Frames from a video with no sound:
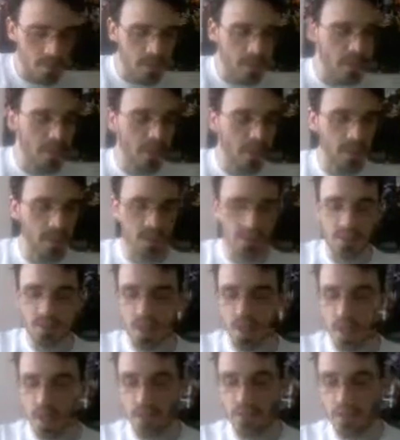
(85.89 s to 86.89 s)
because
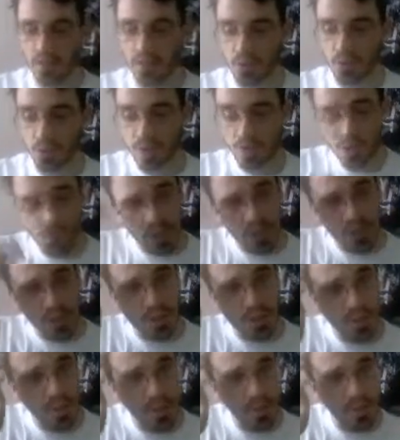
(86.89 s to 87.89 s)
turn 1, turn 2